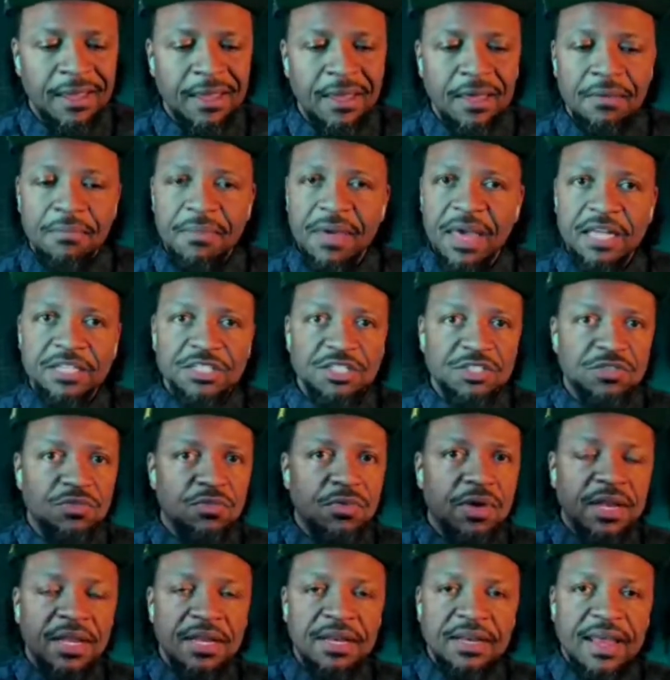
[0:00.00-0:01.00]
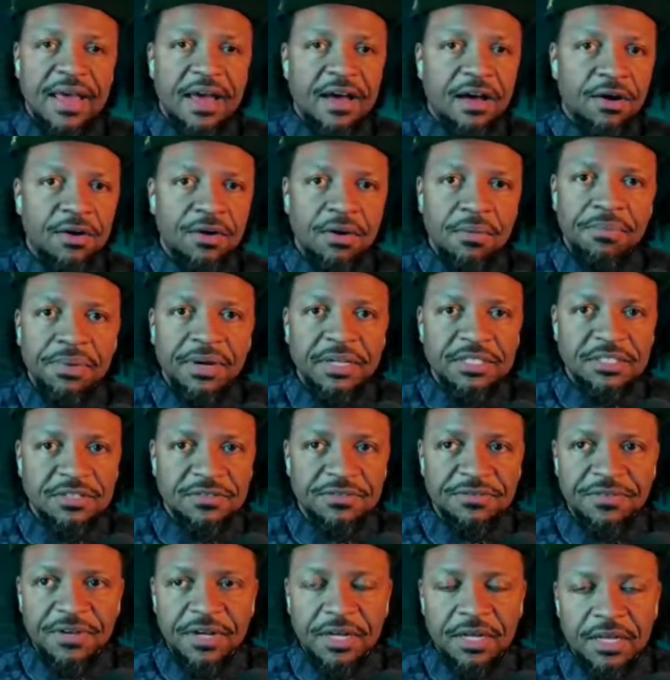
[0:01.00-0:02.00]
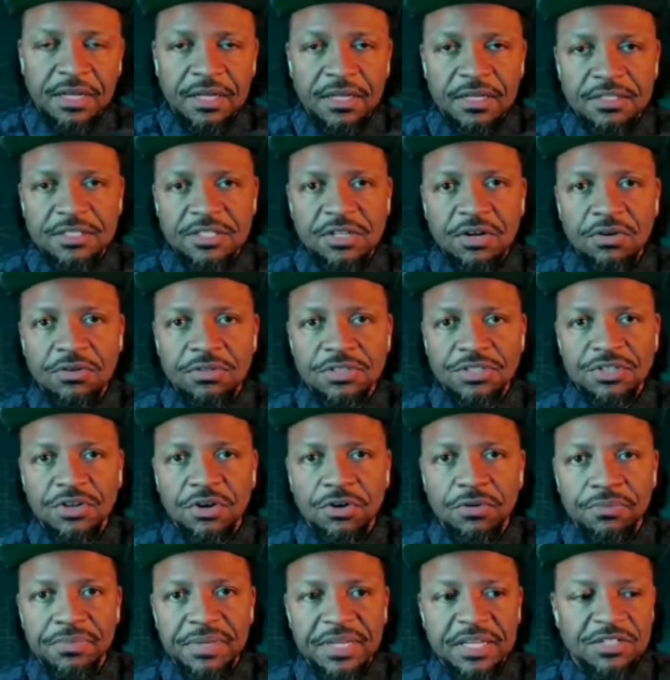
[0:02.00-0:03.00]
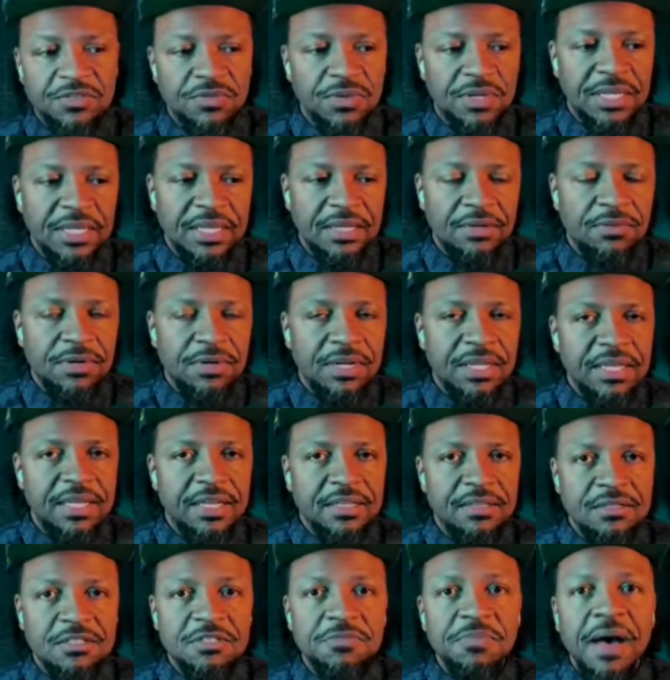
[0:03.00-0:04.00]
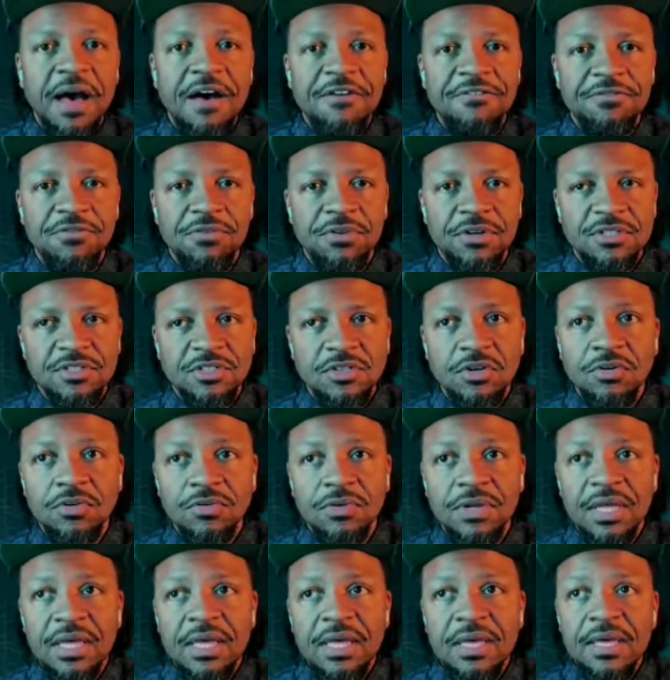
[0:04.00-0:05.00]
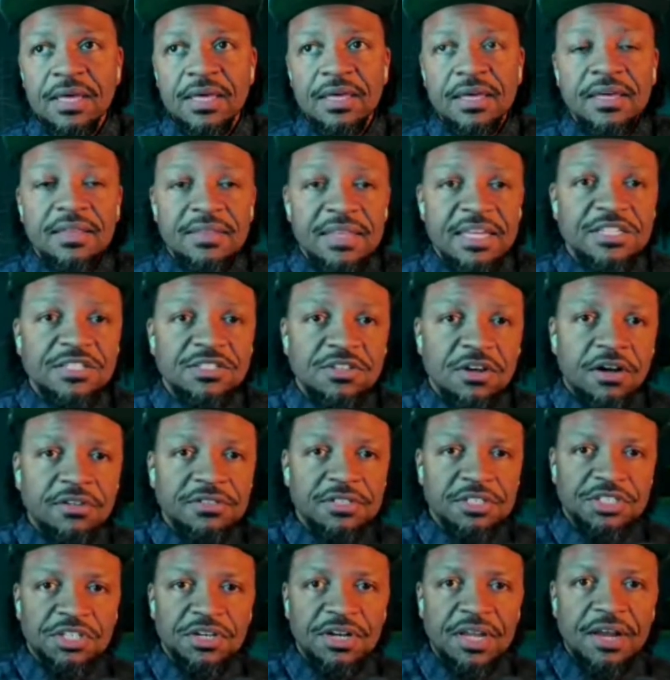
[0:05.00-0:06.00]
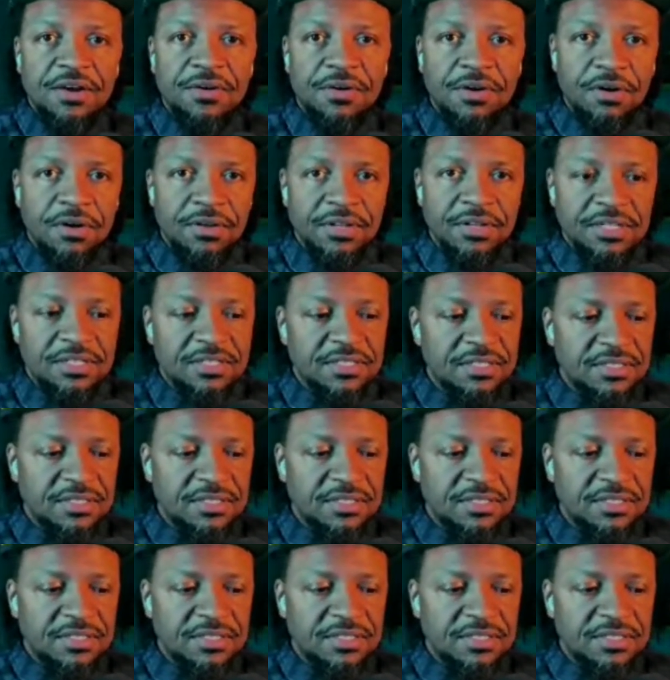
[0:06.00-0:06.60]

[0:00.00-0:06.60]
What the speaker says: man, just running down a bunch of Tone Jones beats really hit the spot for us. So these songs that you're hearing on this